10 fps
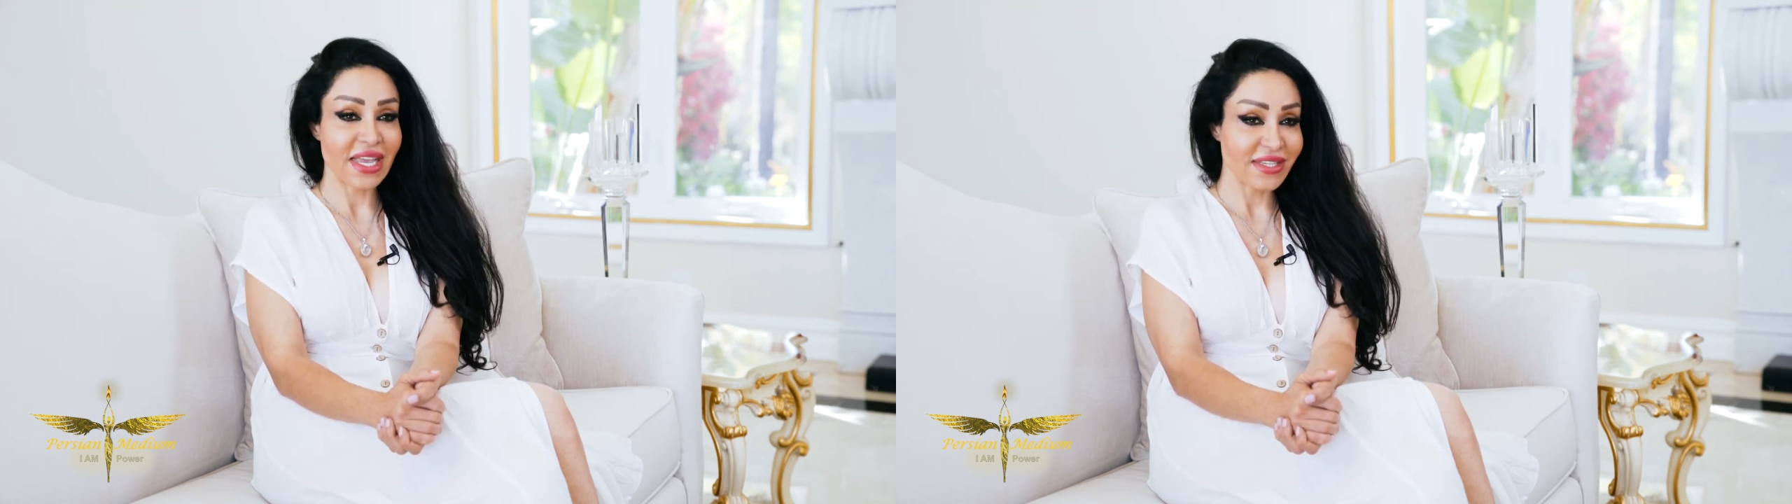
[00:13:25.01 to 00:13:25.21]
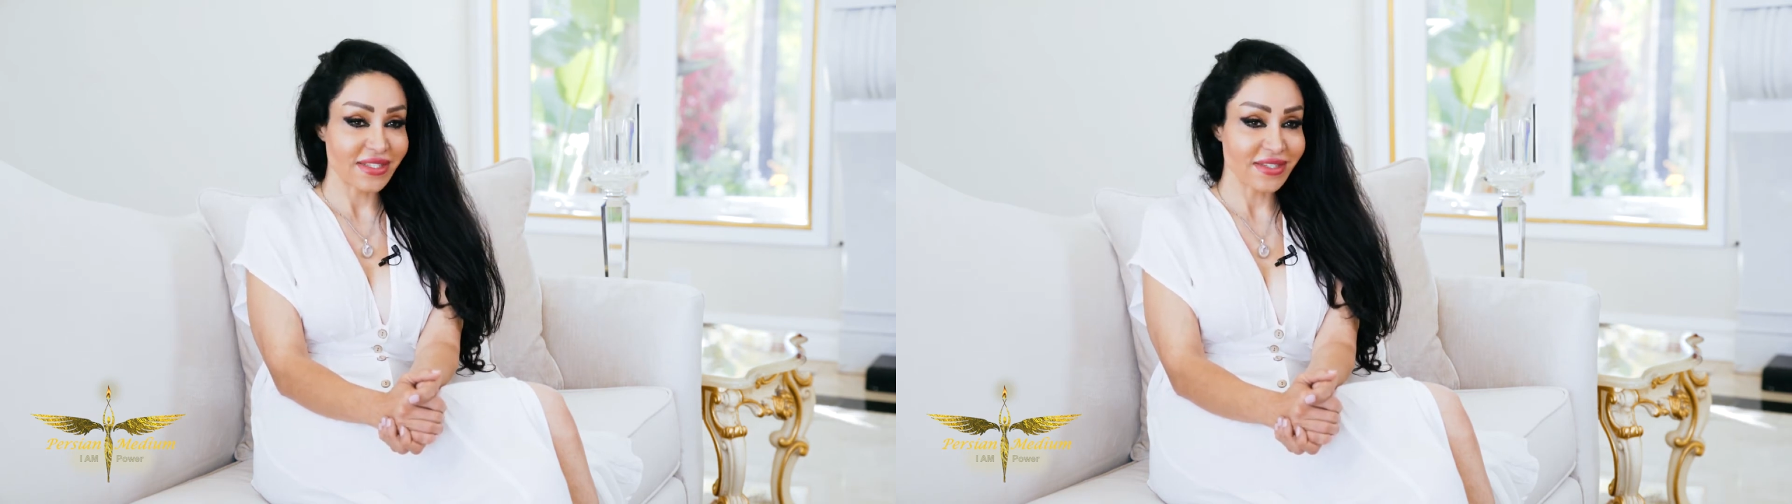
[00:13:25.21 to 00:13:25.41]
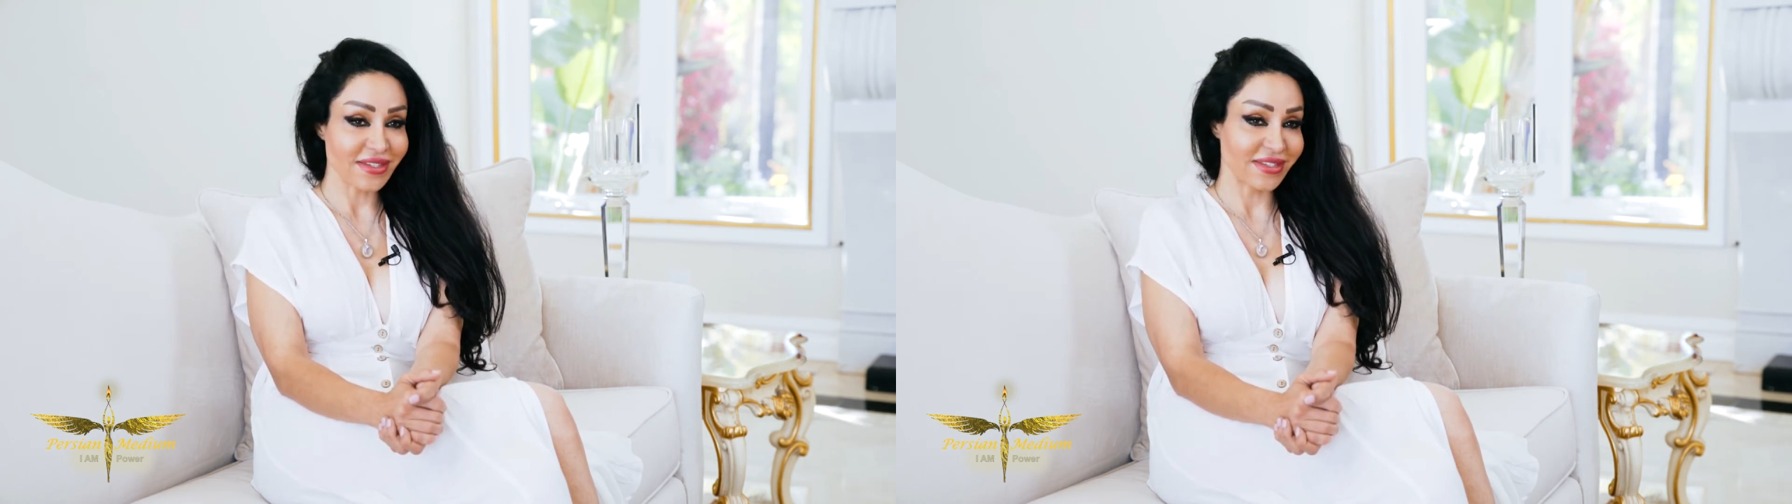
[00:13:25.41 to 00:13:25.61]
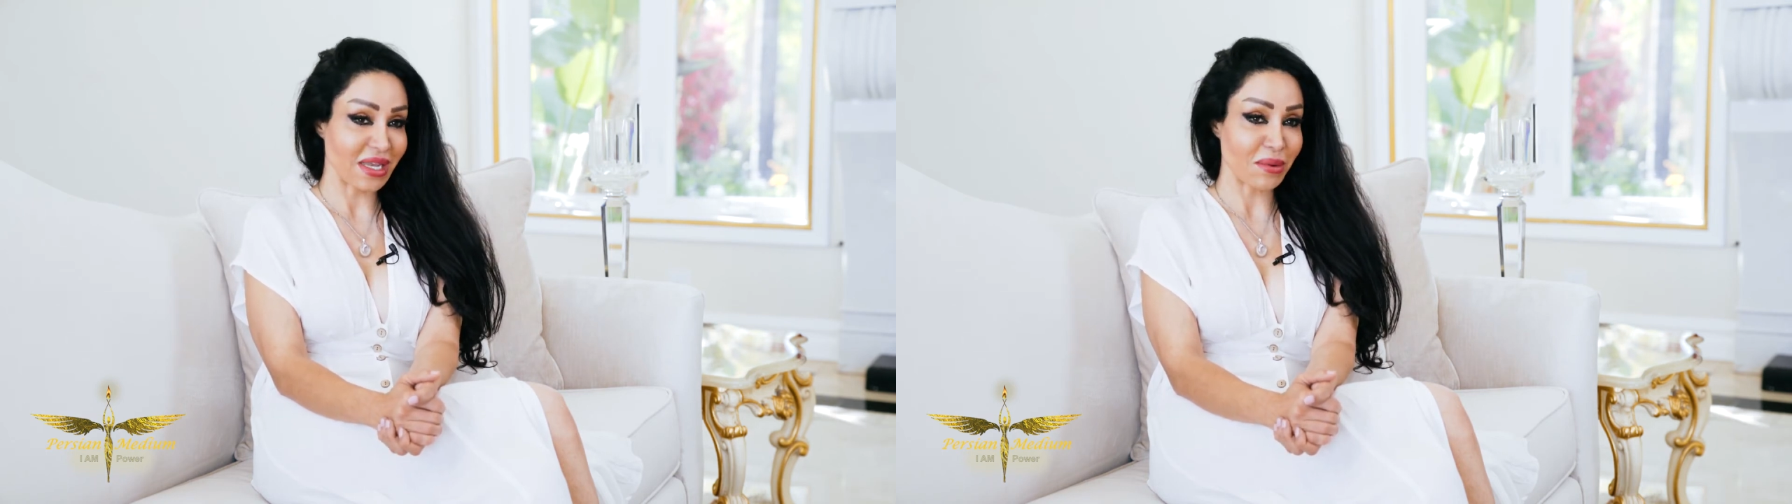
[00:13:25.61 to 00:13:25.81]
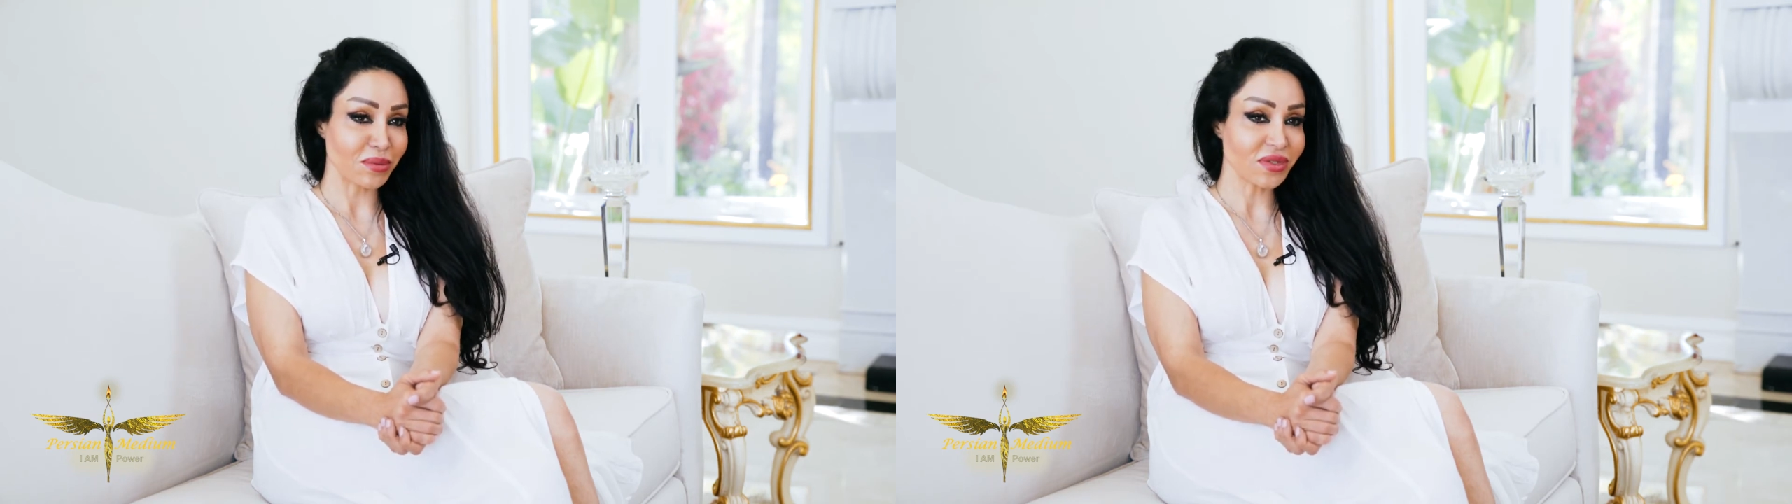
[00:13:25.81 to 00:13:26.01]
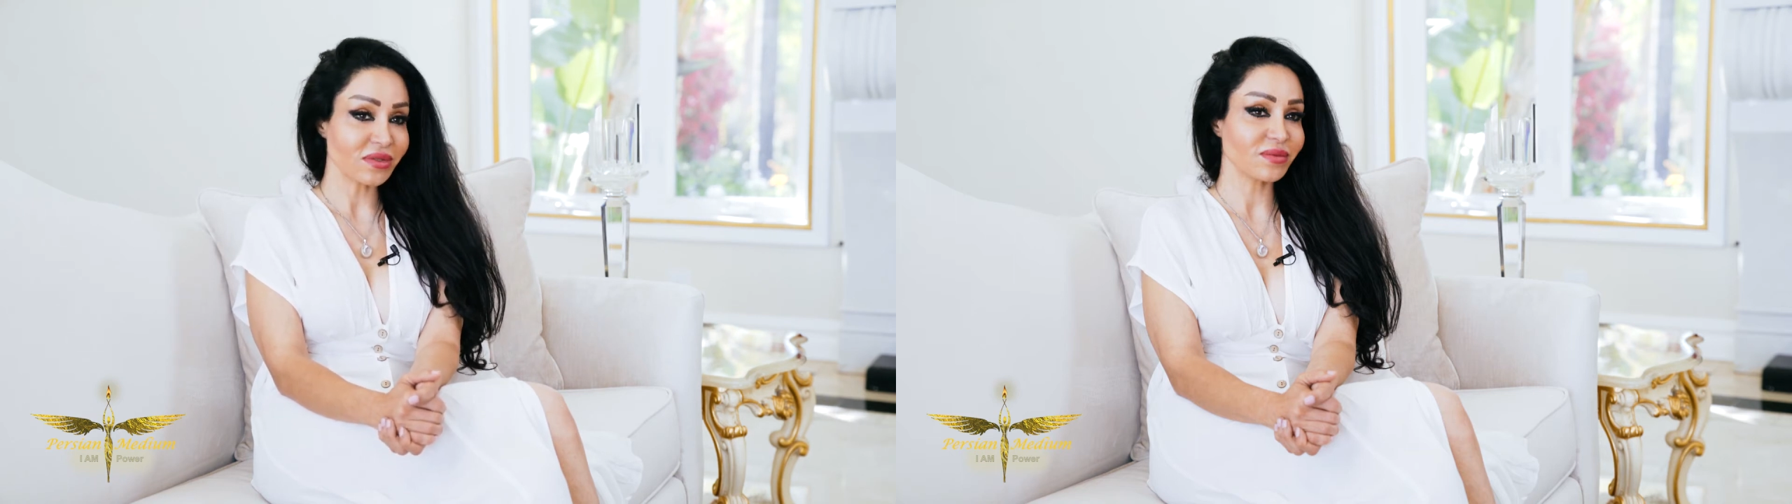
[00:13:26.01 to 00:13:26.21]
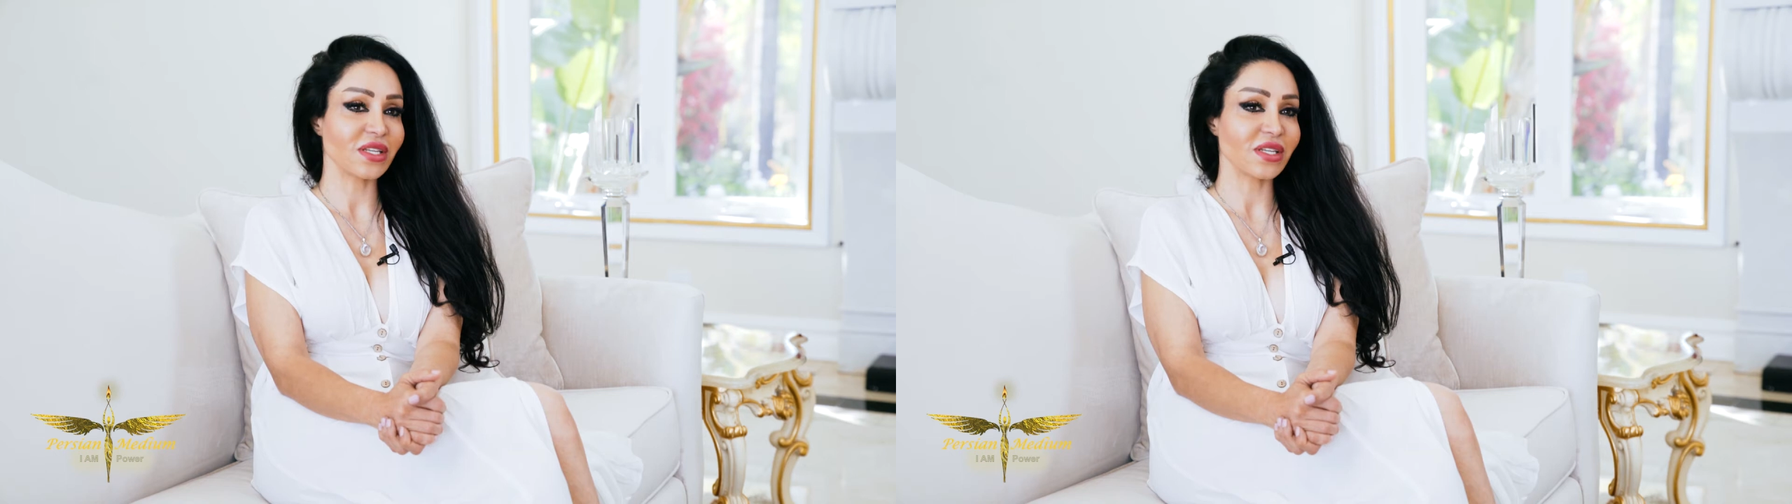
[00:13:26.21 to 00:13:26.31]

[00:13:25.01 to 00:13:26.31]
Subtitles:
cases, example.